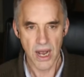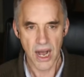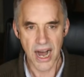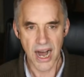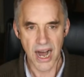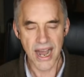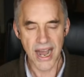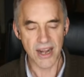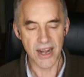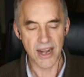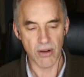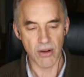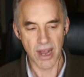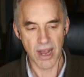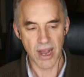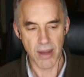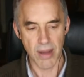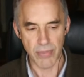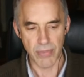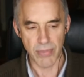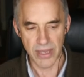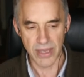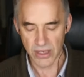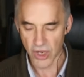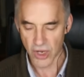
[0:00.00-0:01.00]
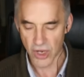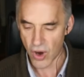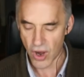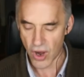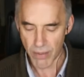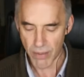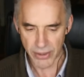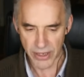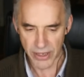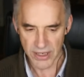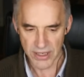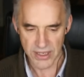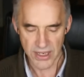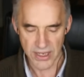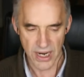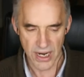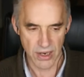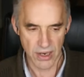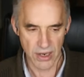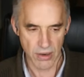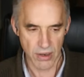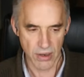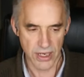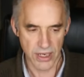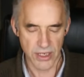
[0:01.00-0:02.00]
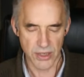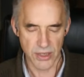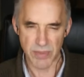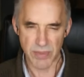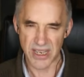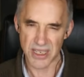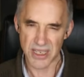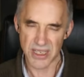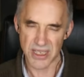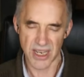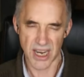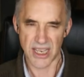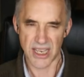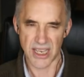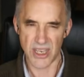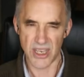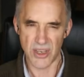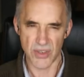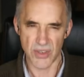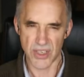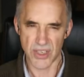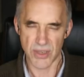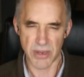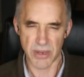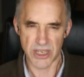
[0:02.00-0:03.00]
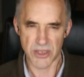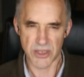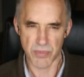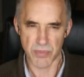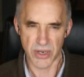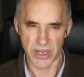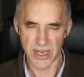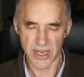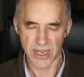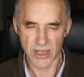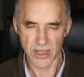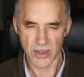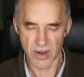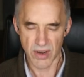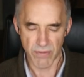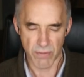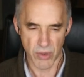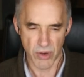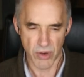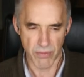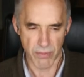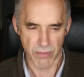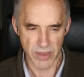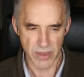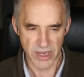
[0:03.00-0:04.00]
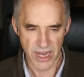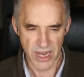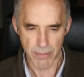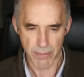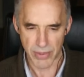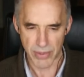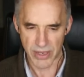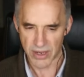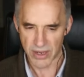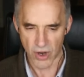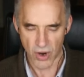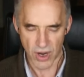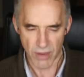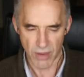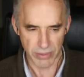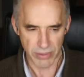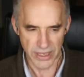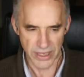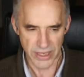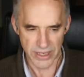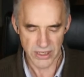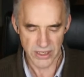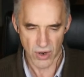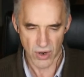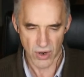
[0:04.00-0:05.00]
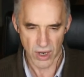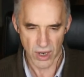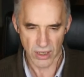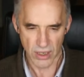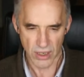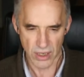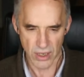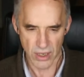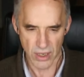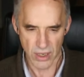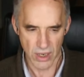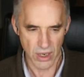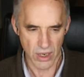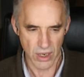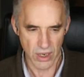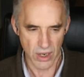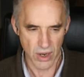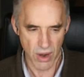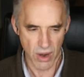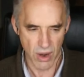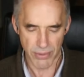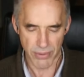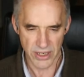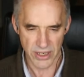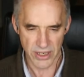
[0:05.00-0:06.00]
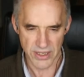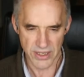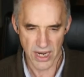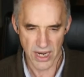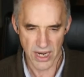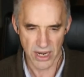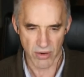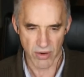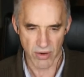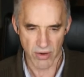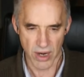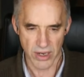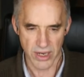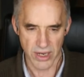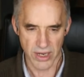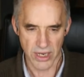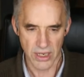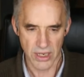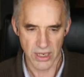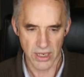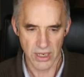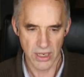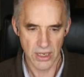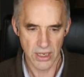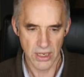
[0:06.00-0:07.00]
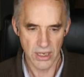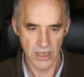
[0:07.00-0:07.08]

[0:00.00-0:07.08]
higher up in competence hierarchies because IQ is the best predictor of movement up in a complex competence hierarchy.